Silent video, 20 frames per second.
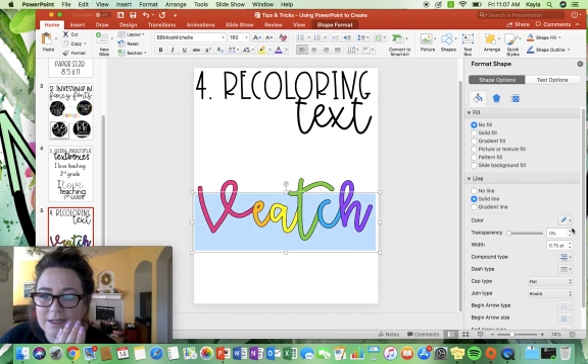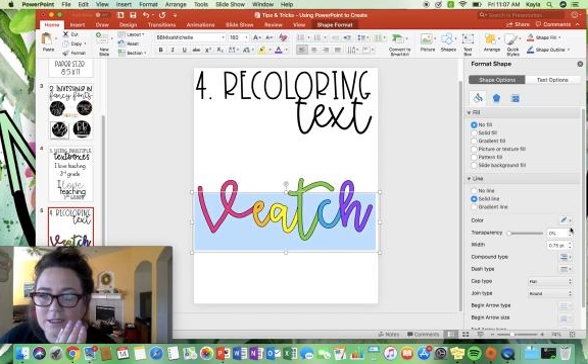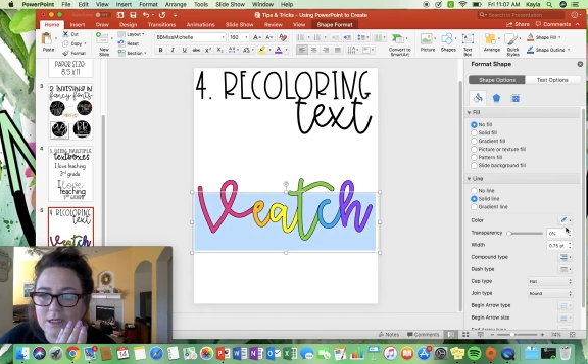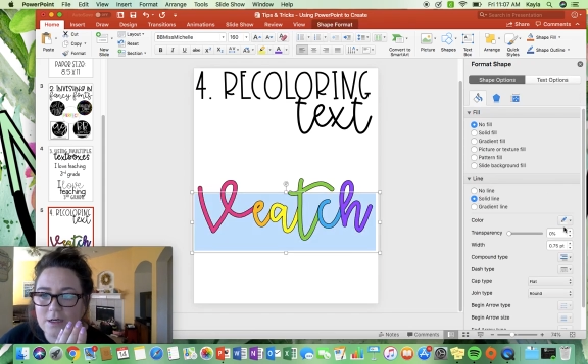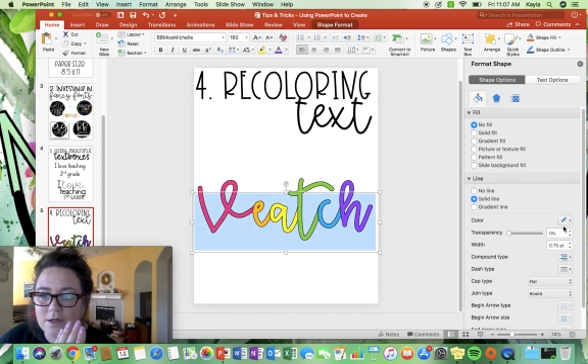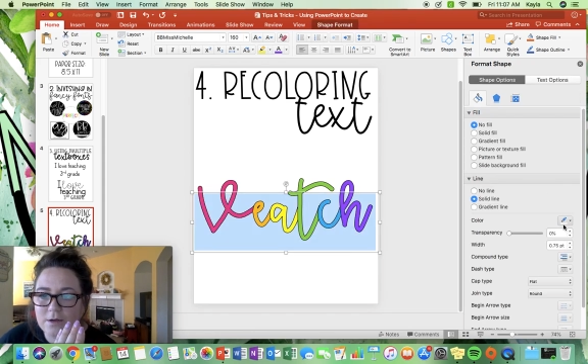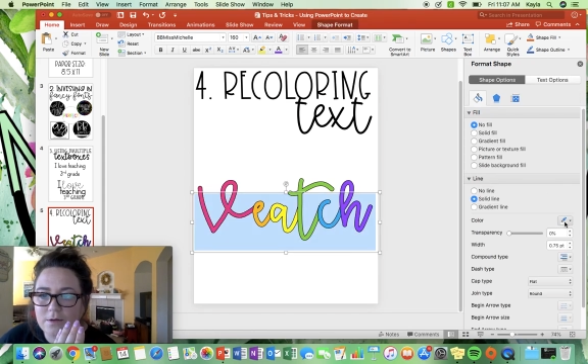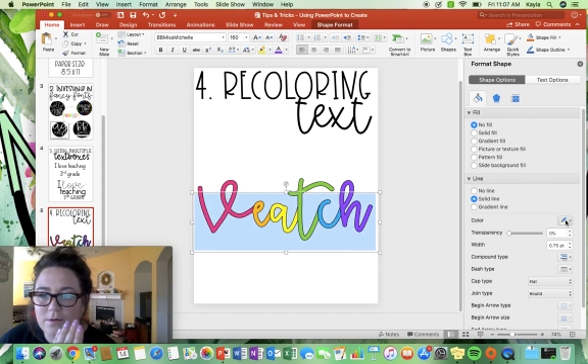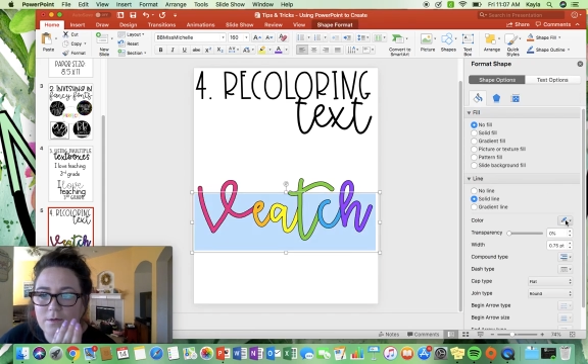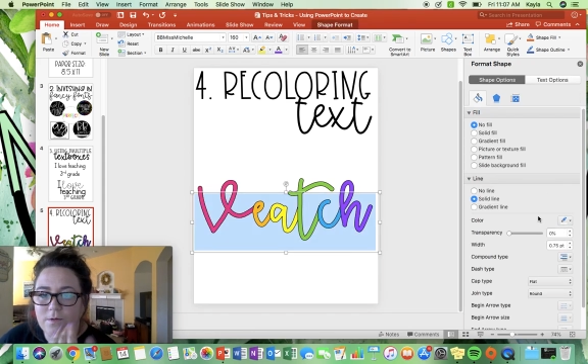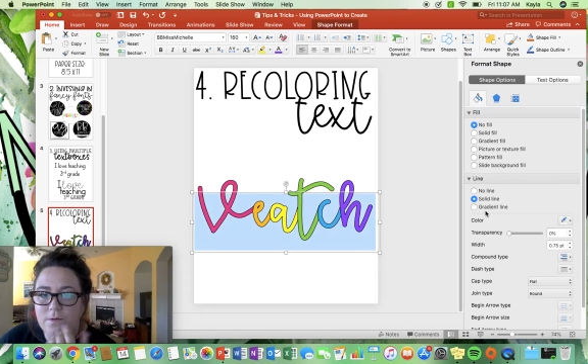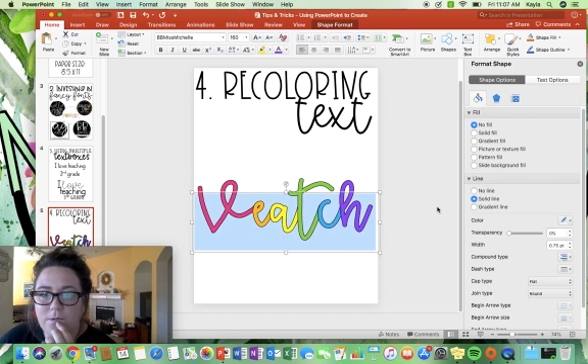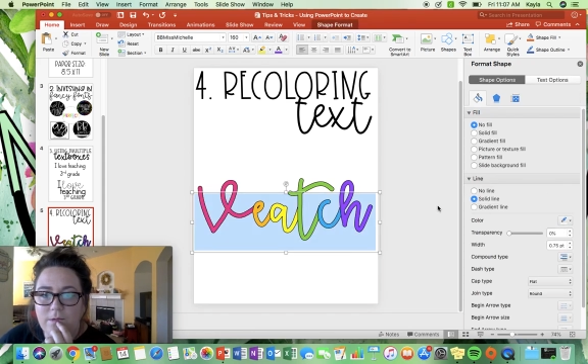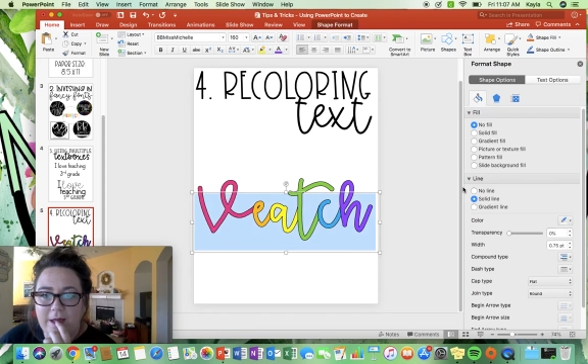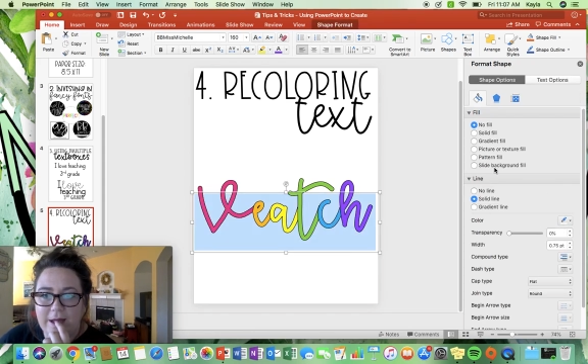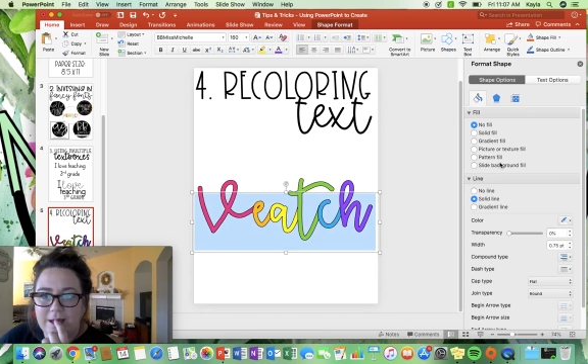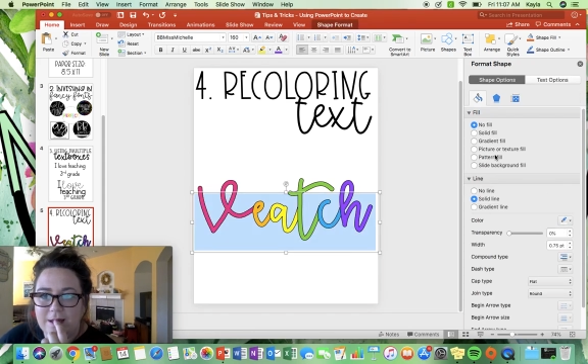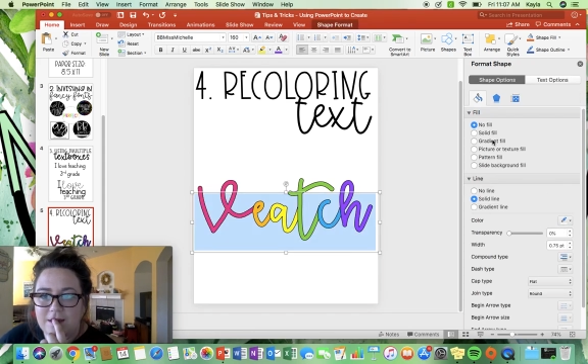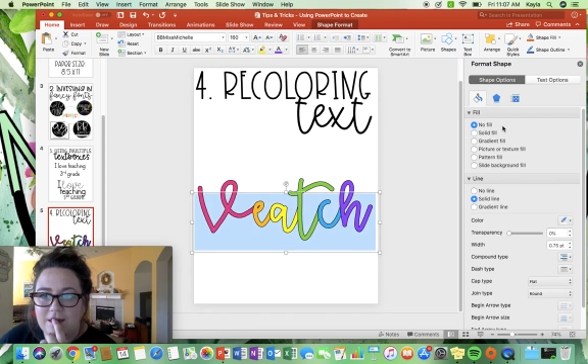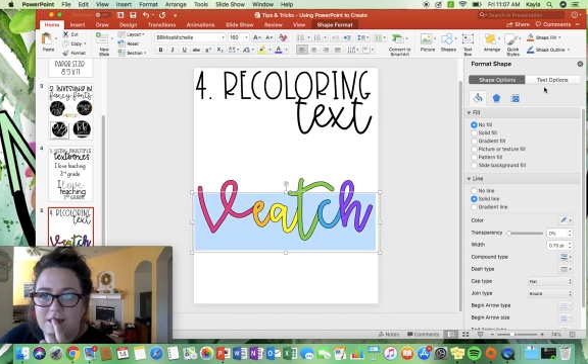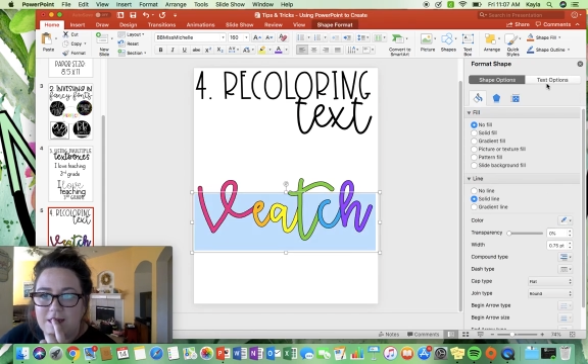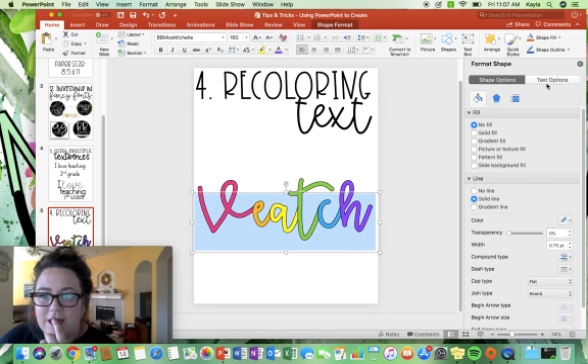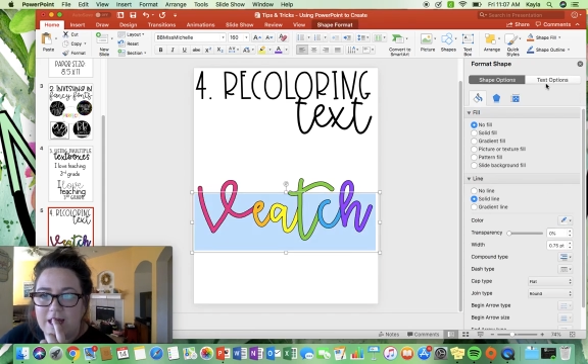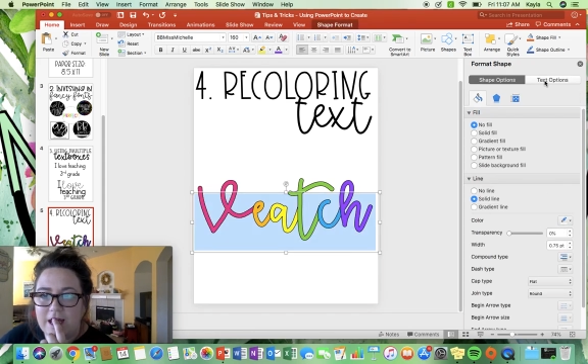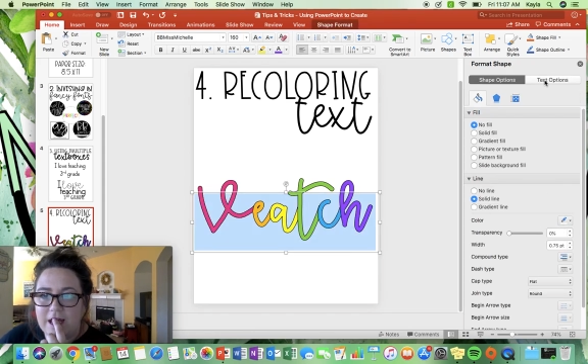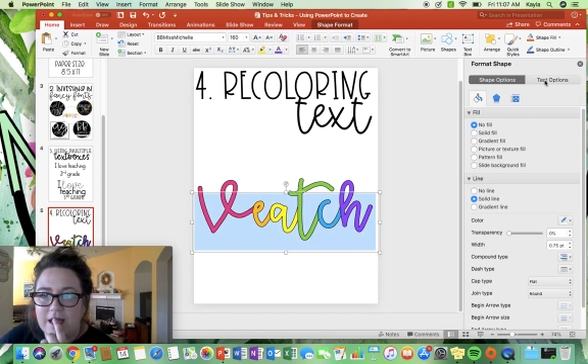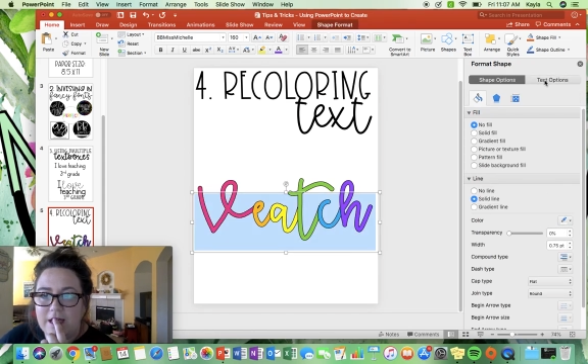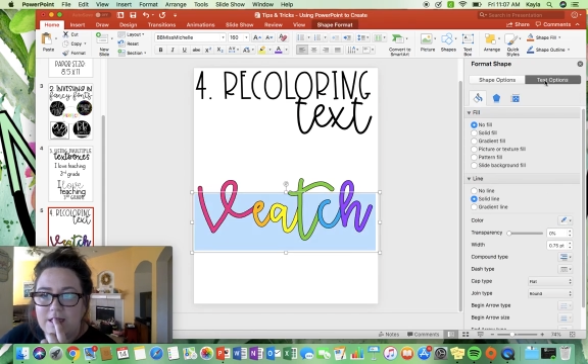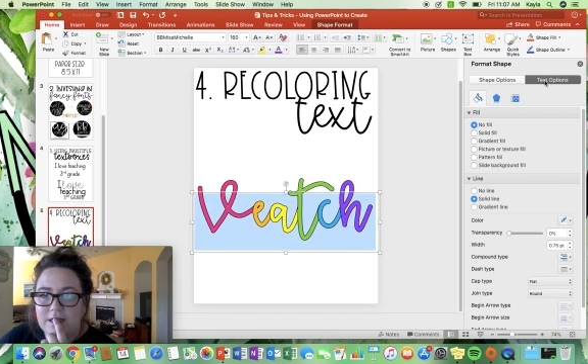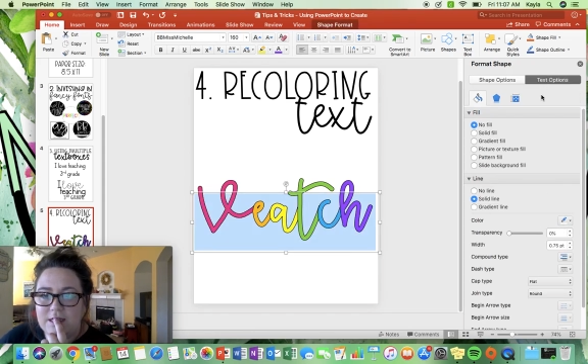to do like
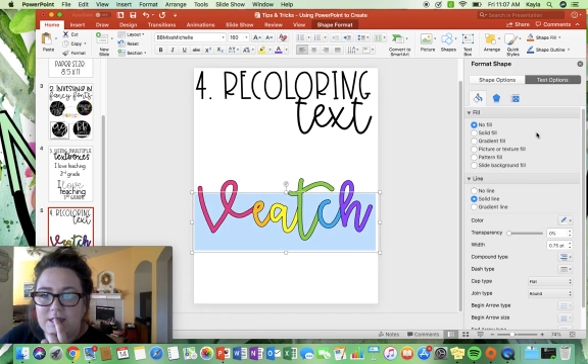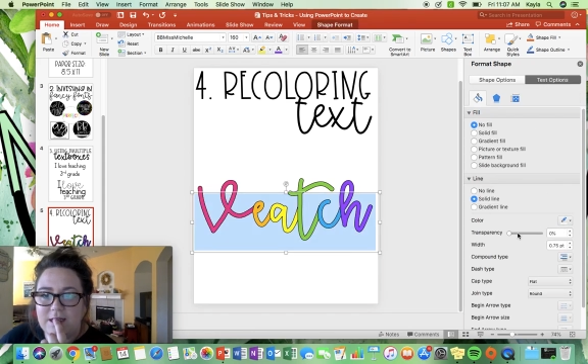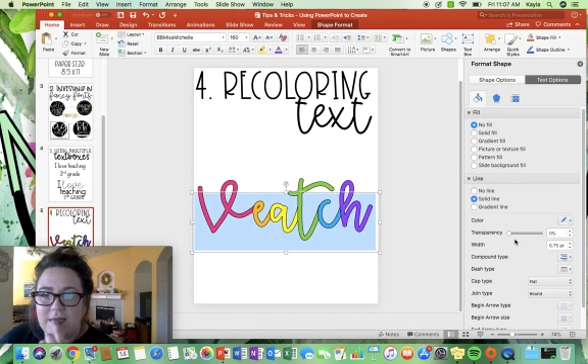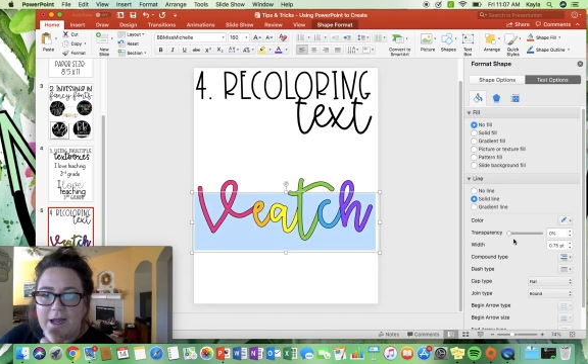this.